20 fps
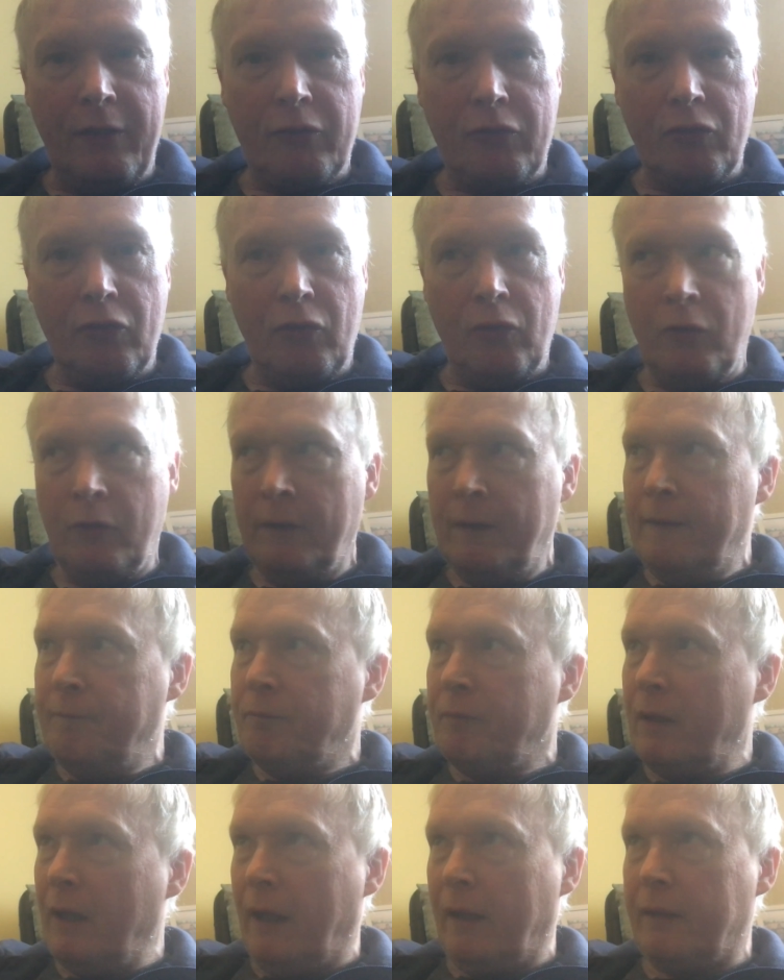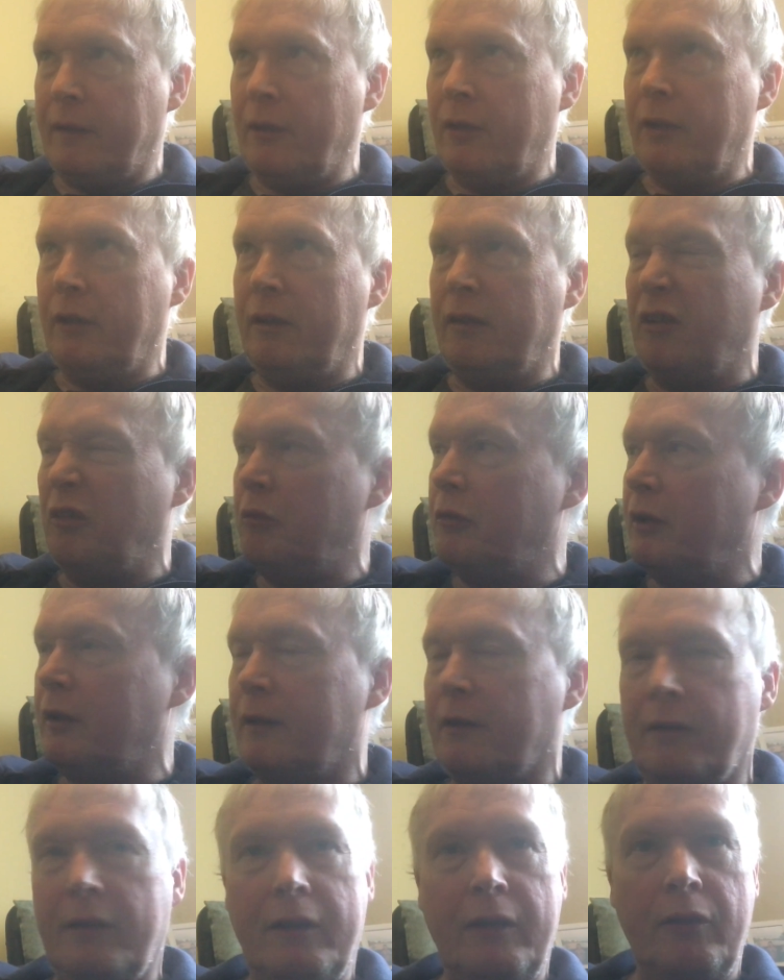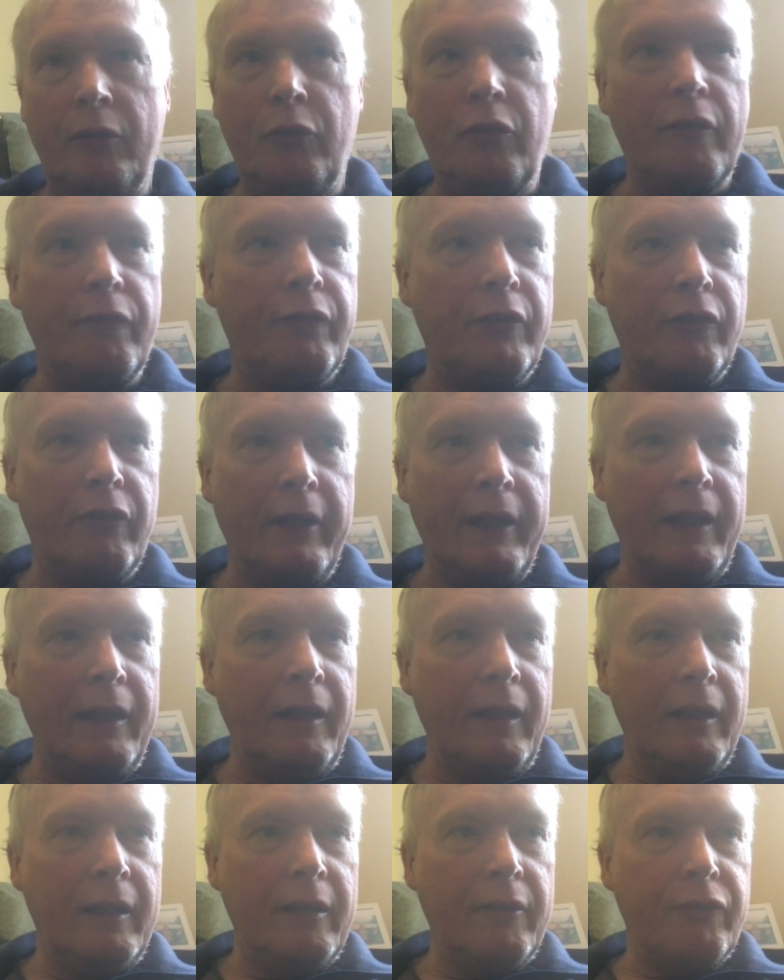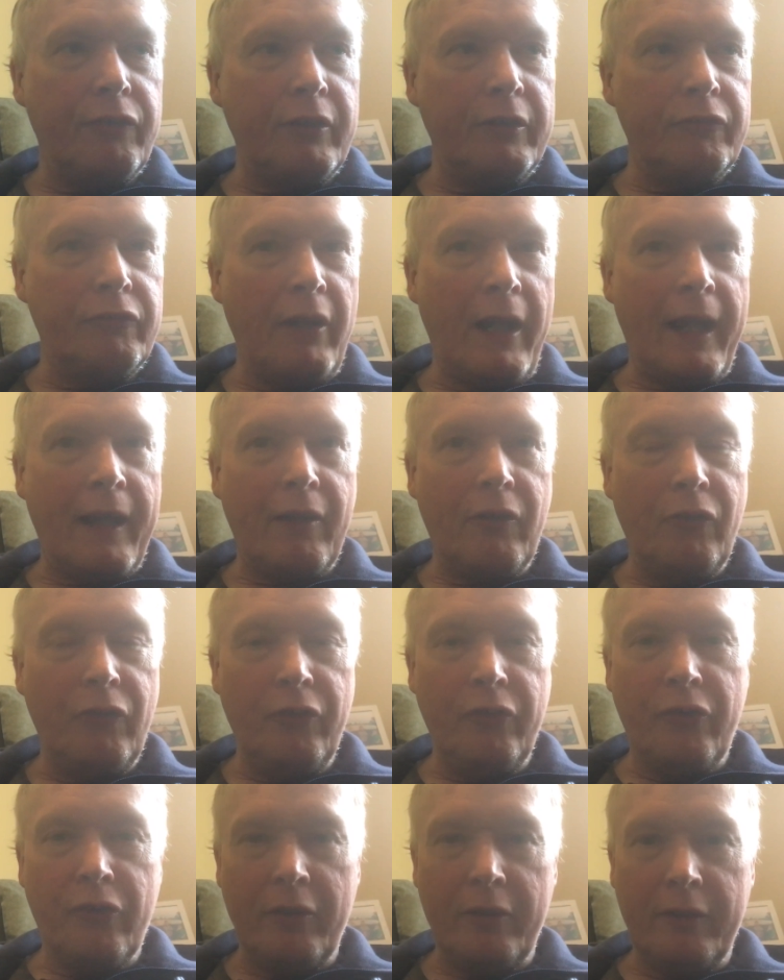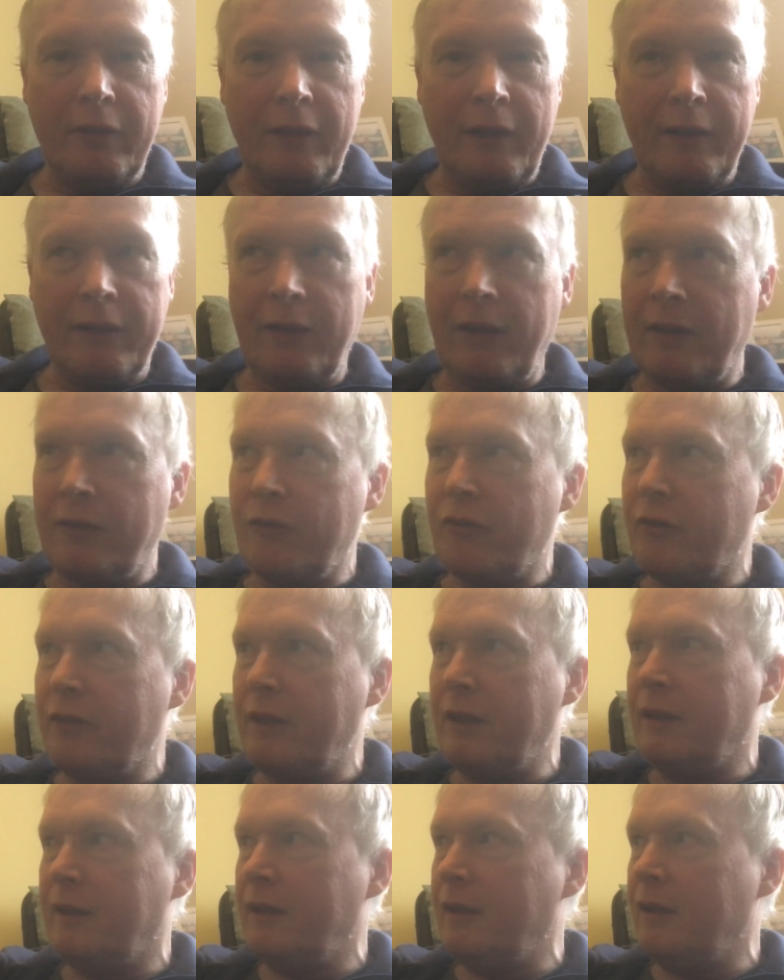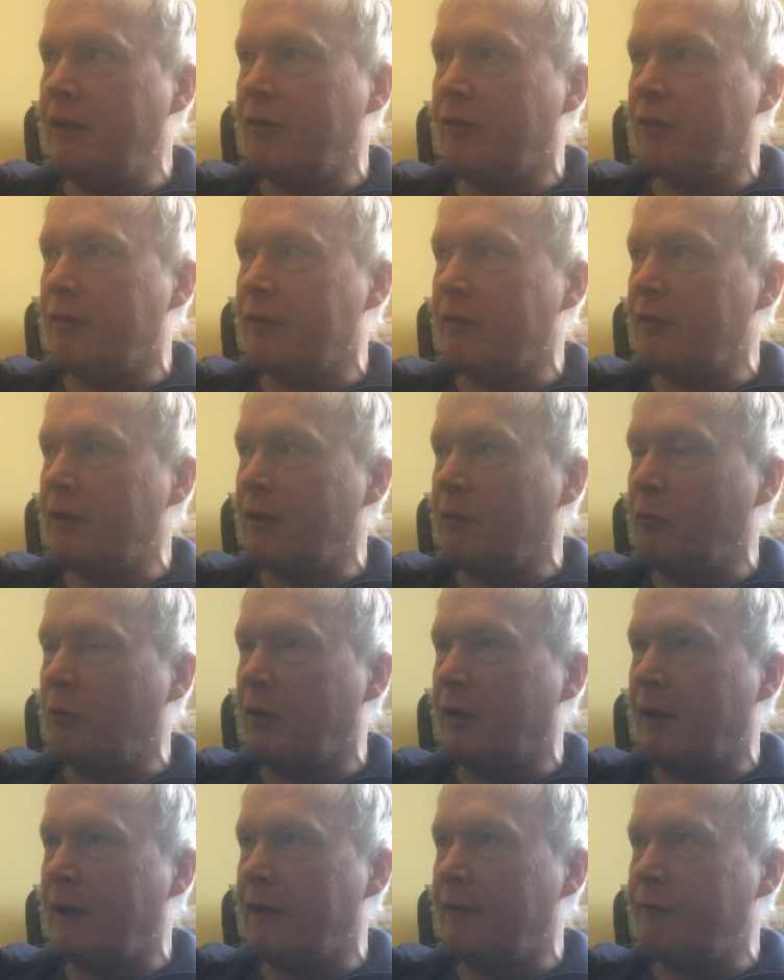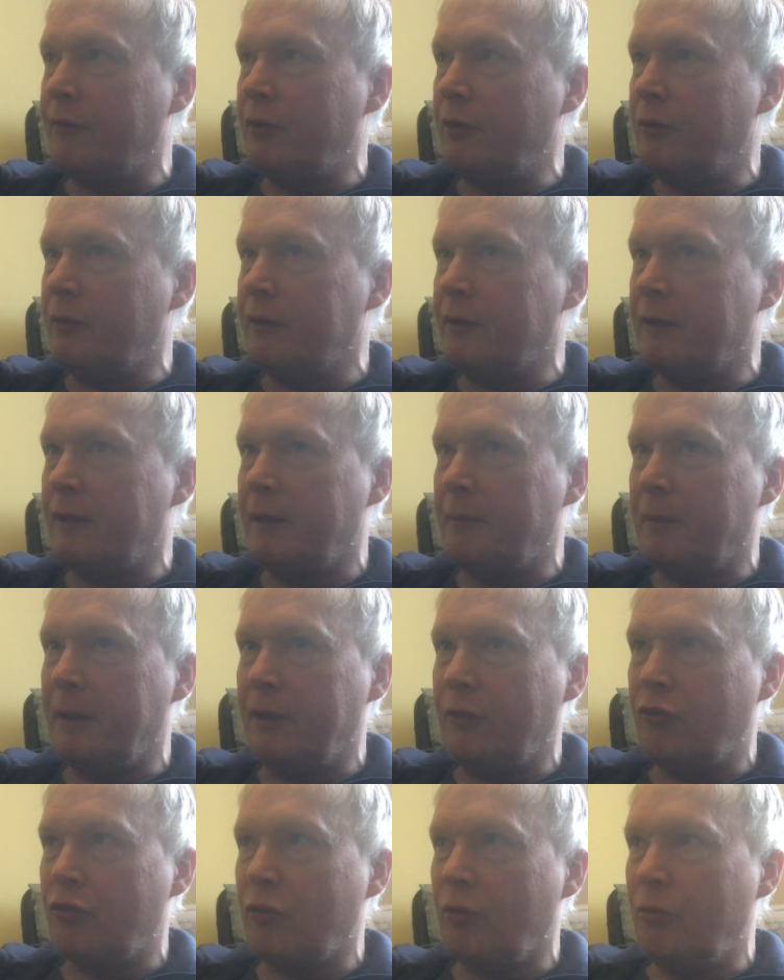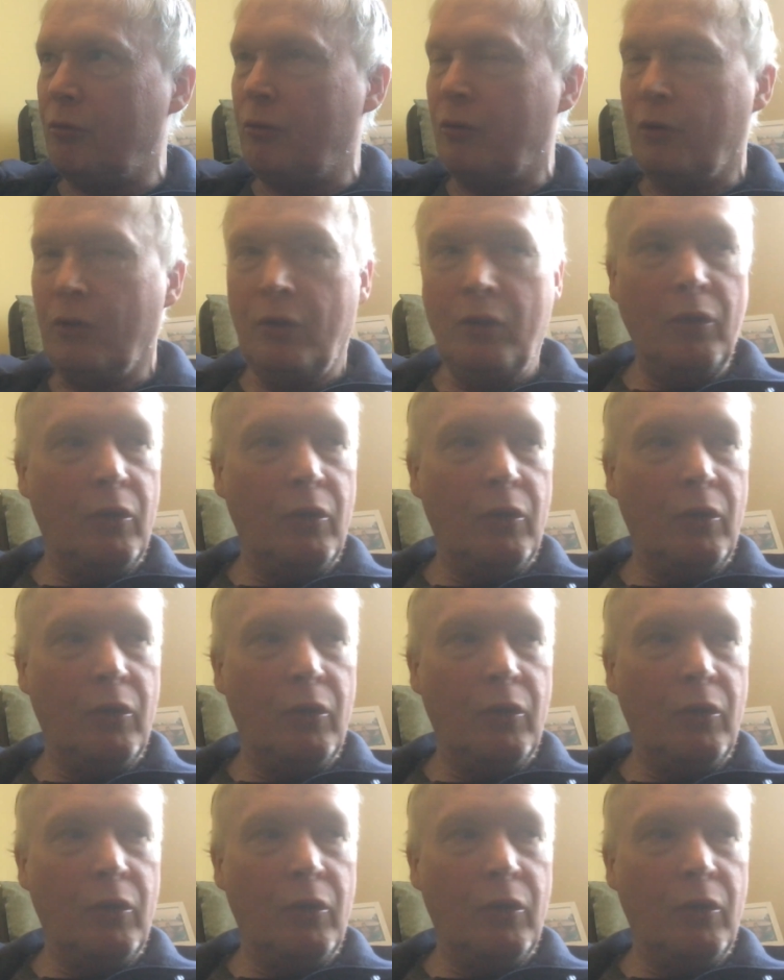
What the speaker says: So yeah, I'm gonna use a variety of different records and CDs and what have you, and I might show